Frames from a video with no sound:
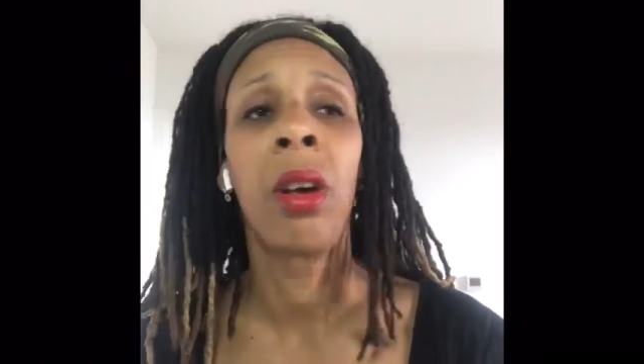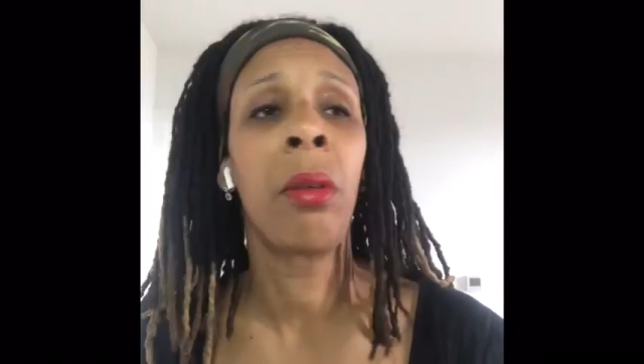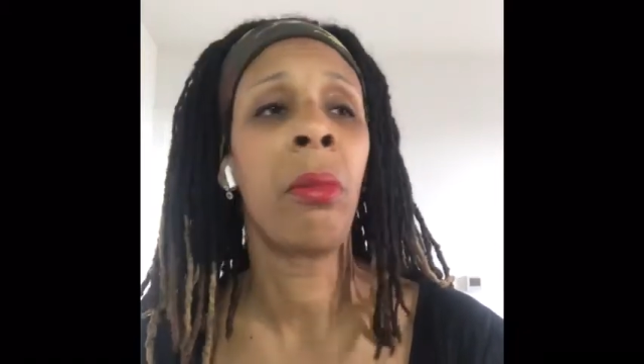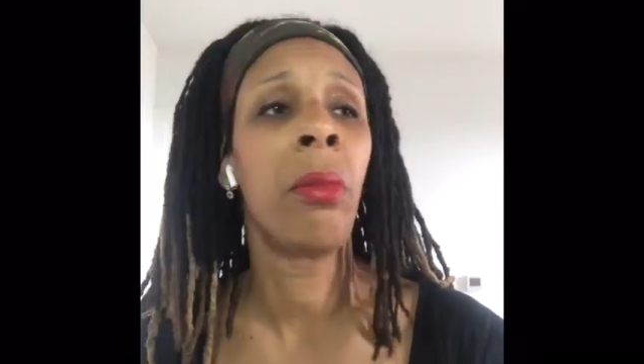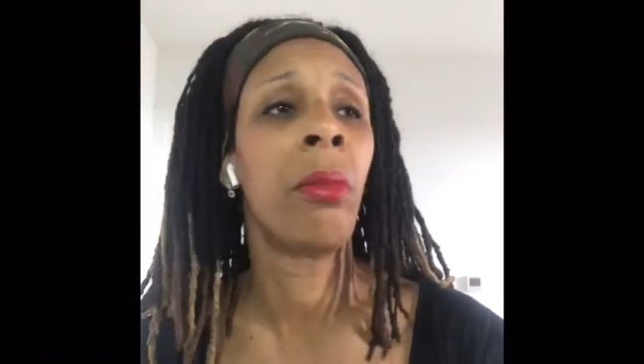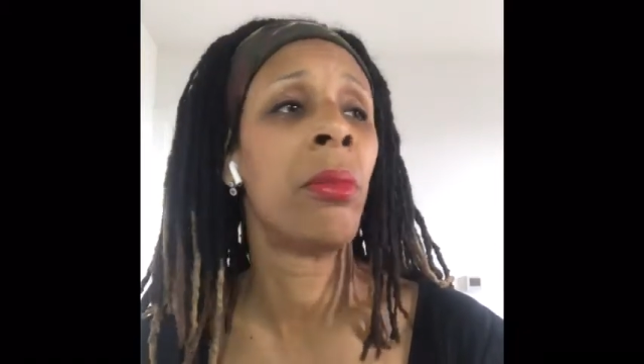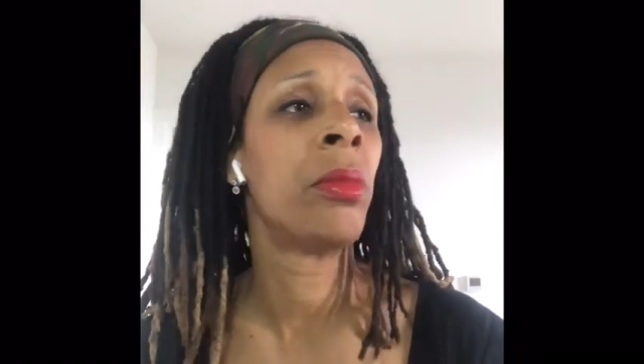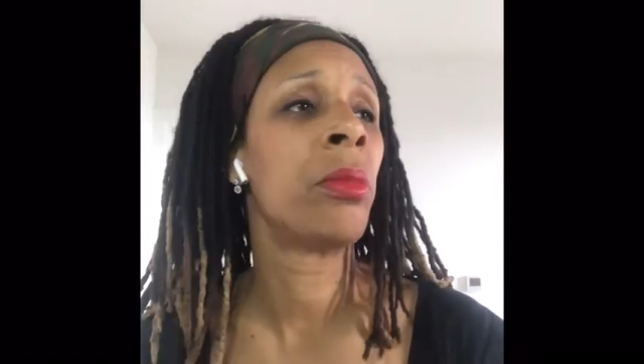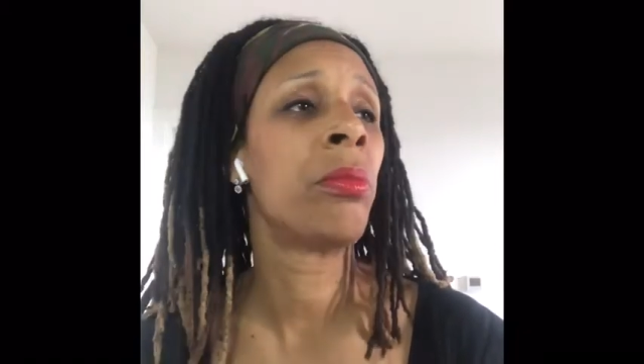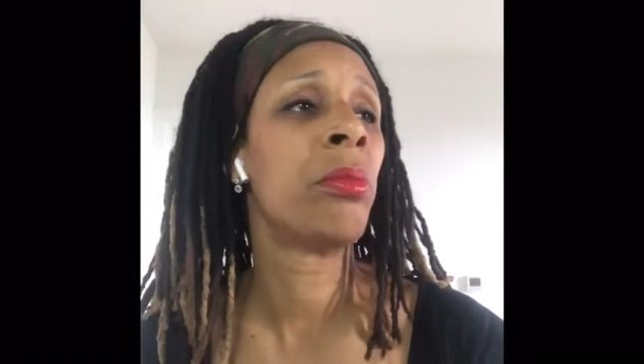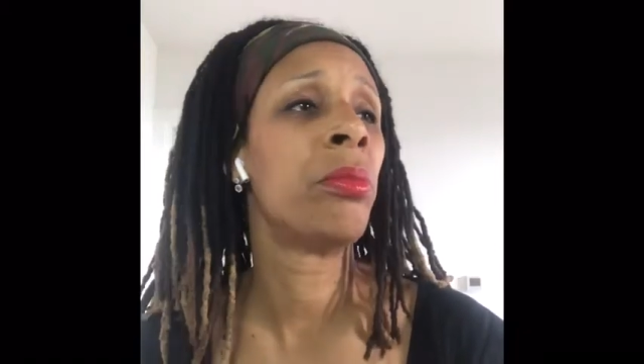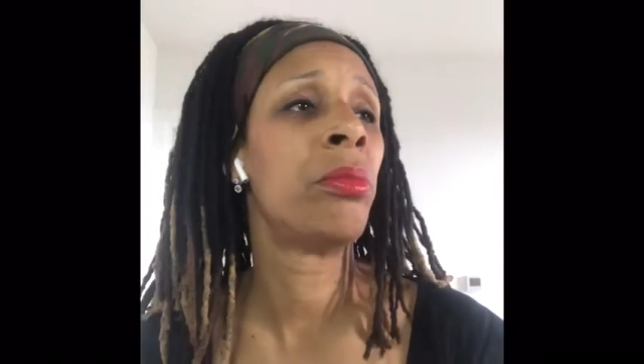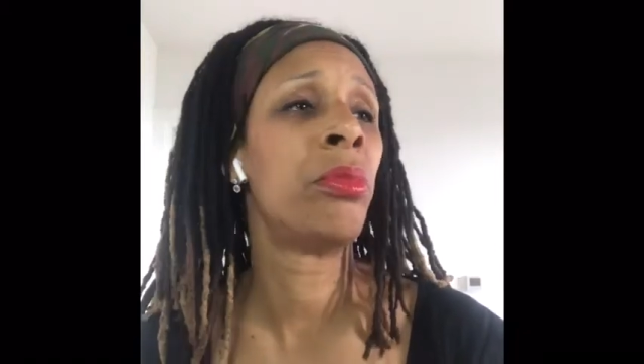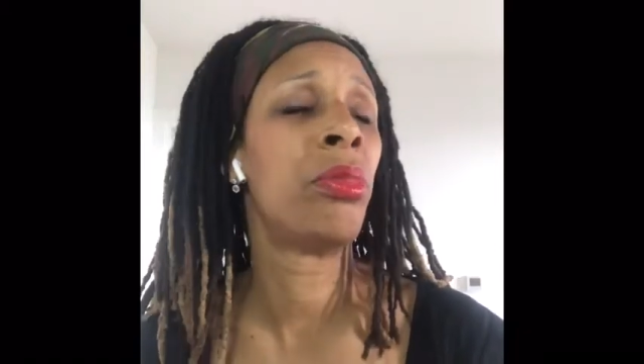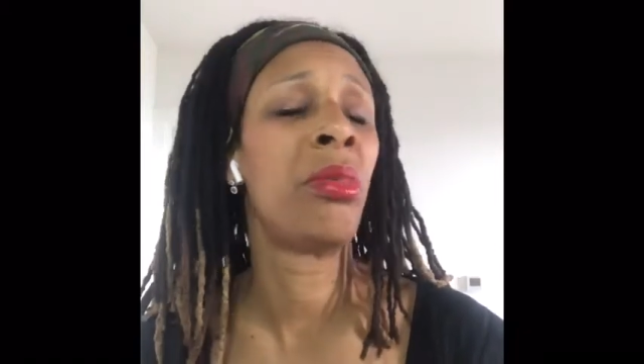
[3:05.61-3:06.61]

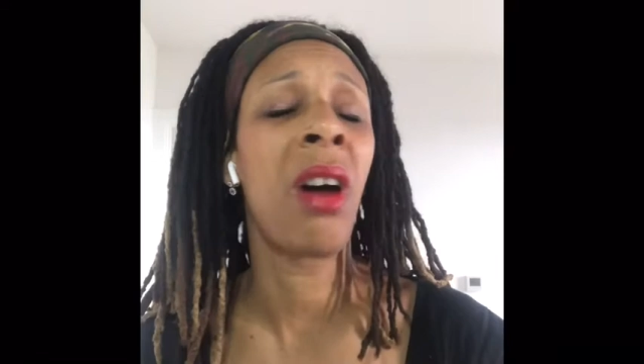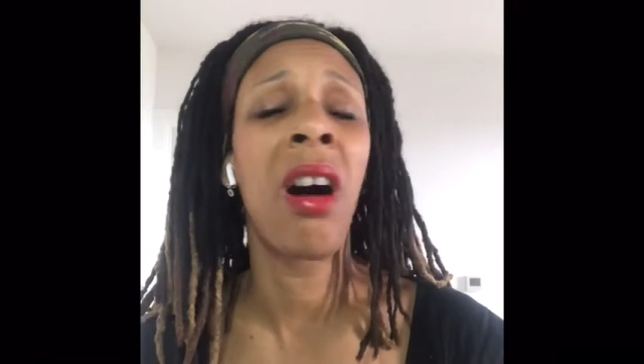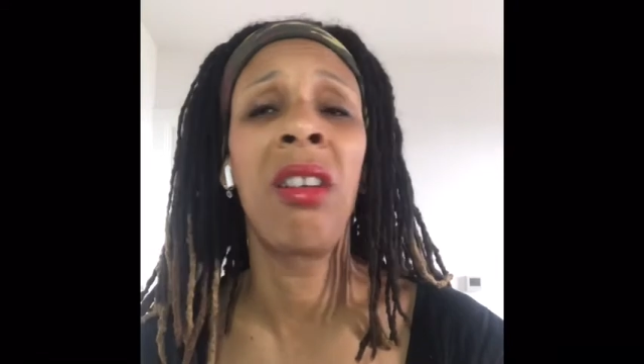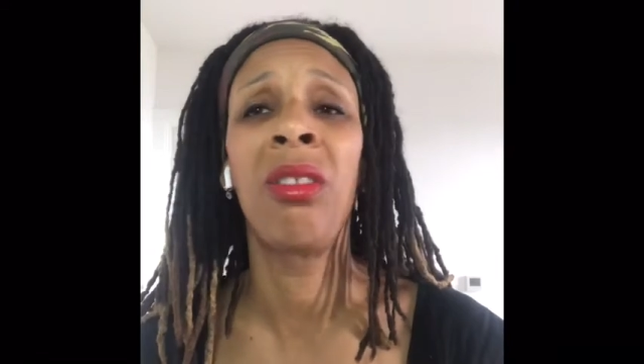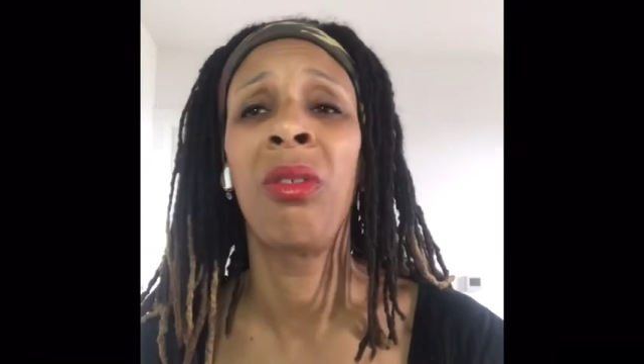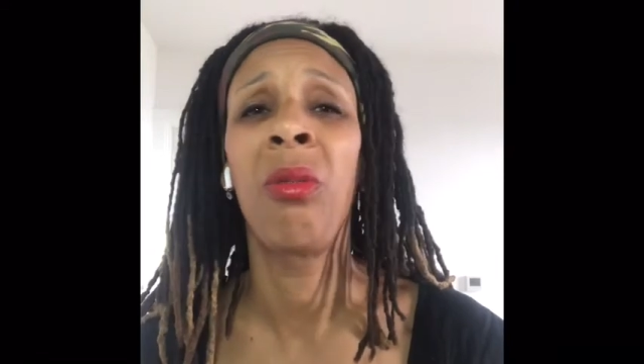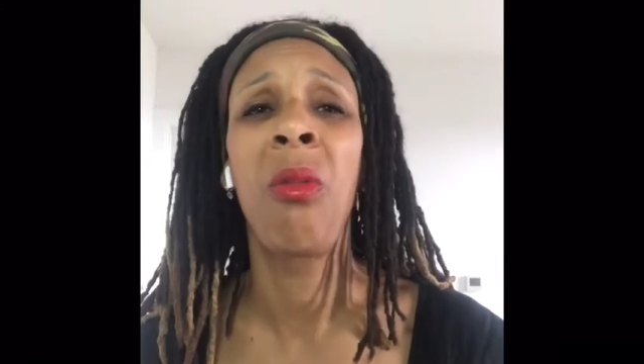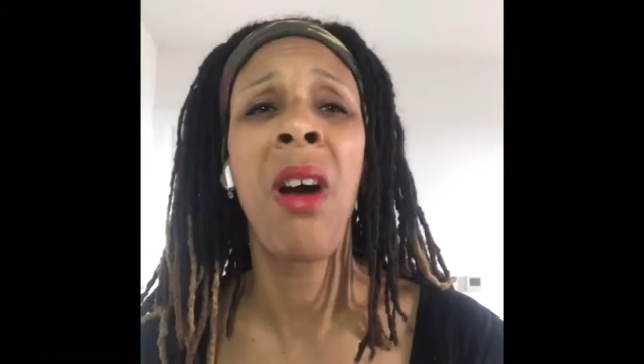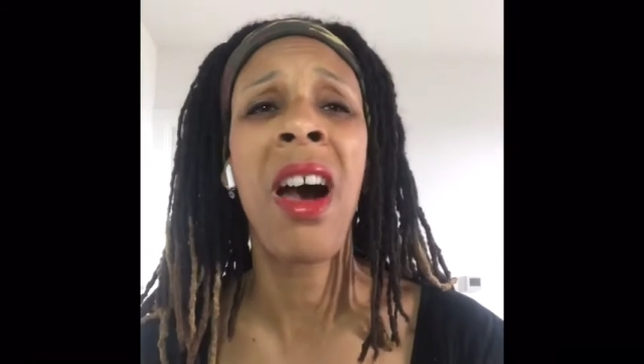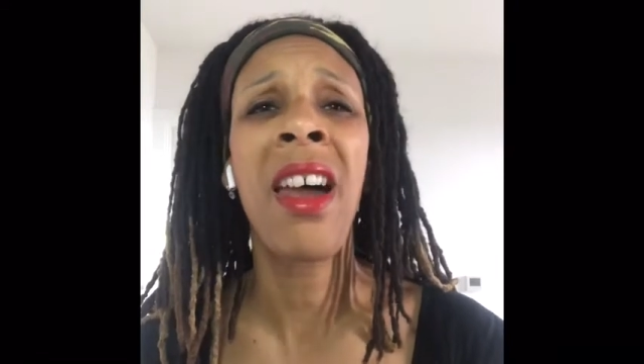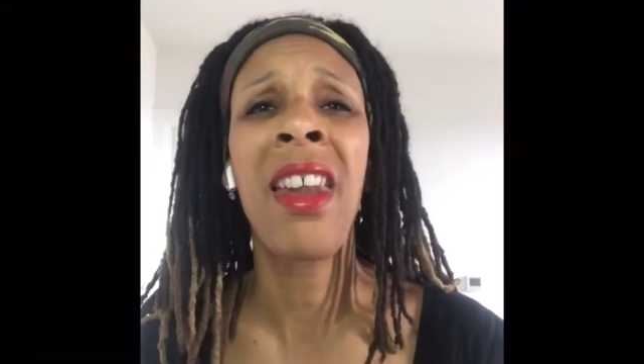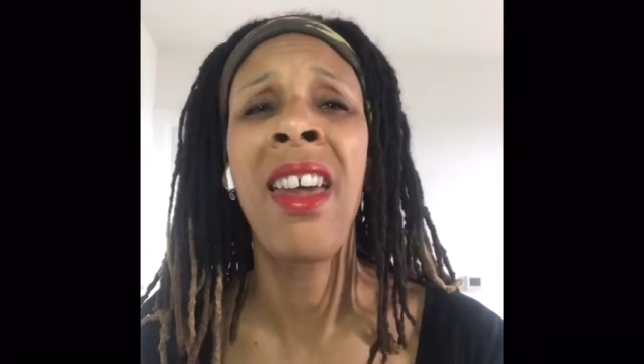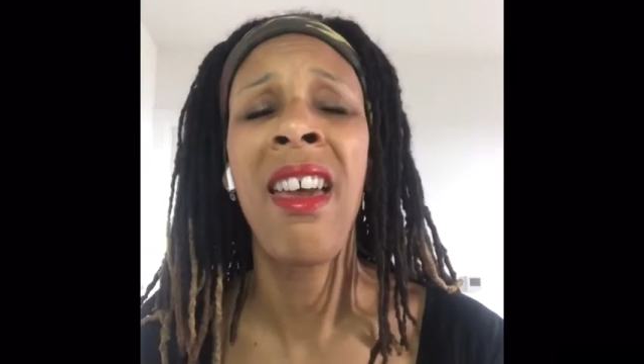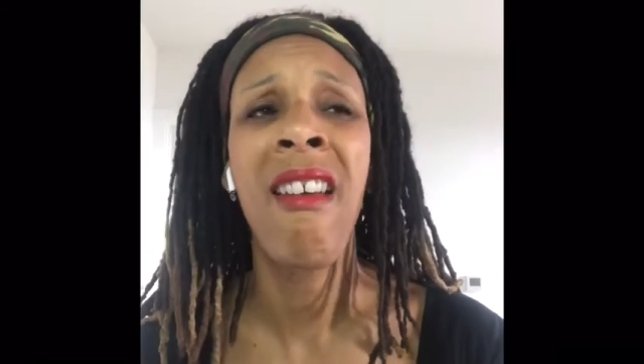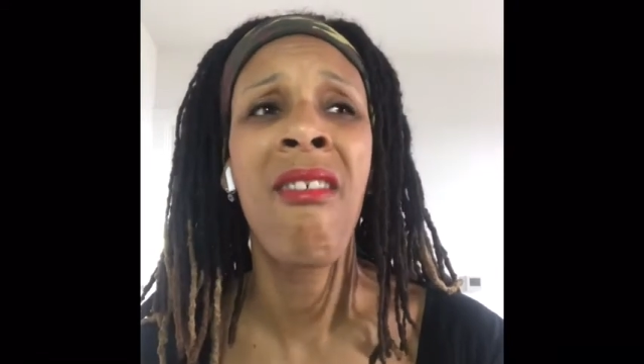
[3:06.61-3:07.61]
brown,
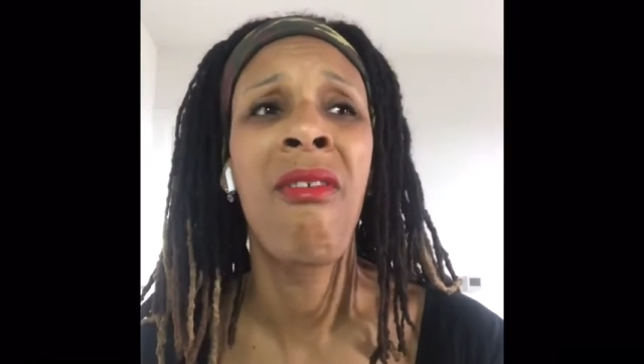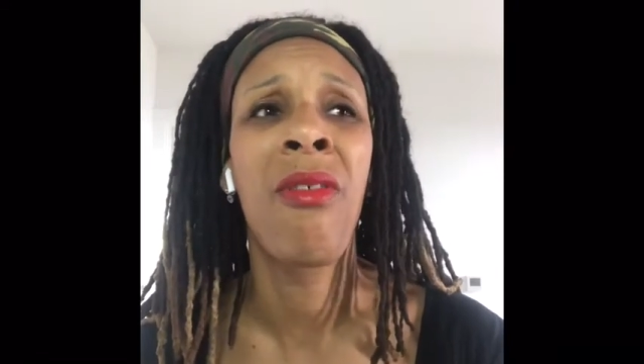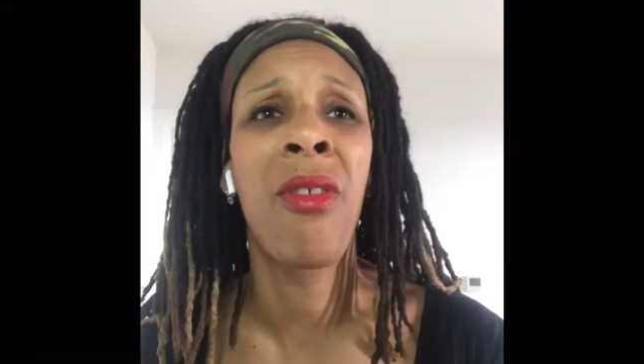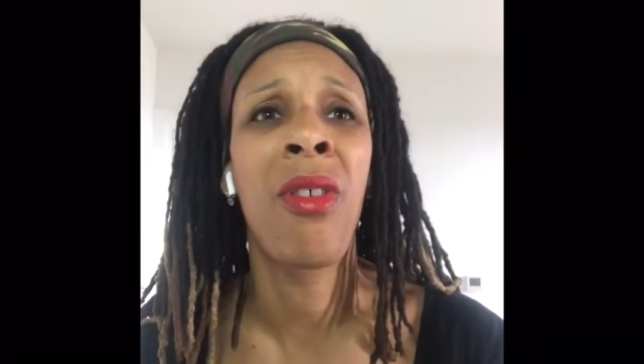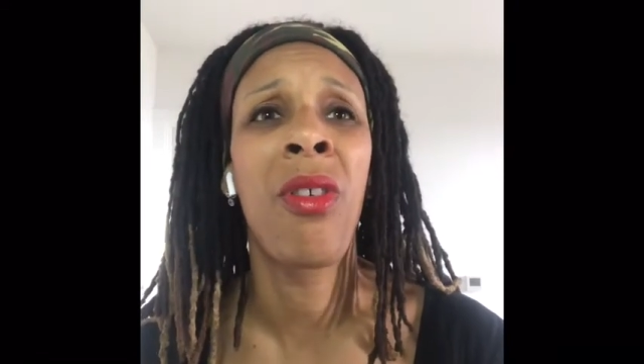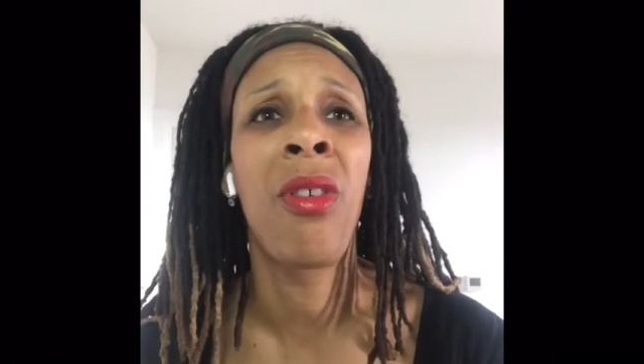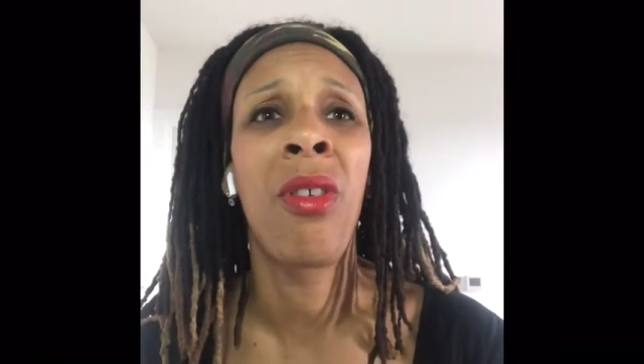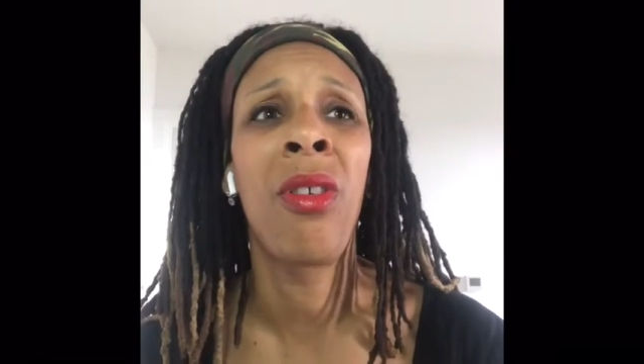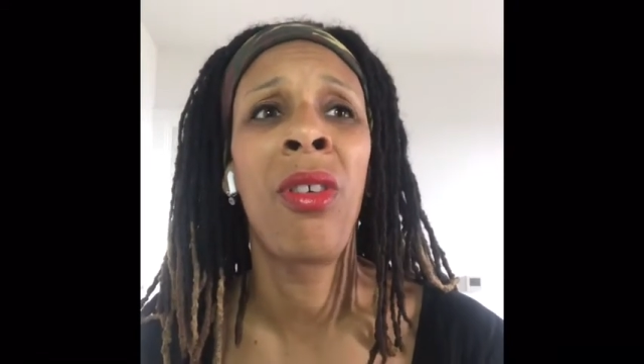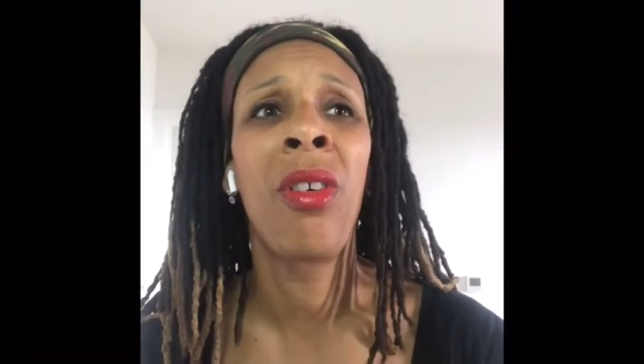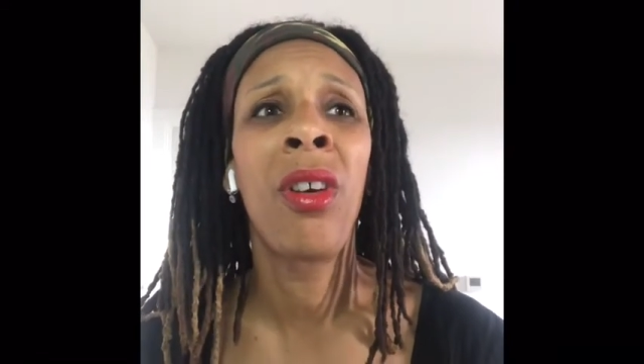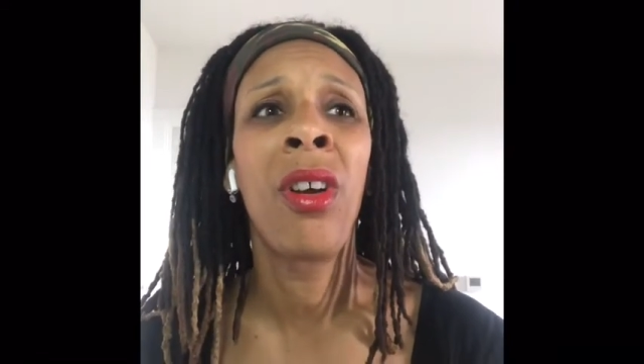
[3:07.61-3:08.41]
whatever.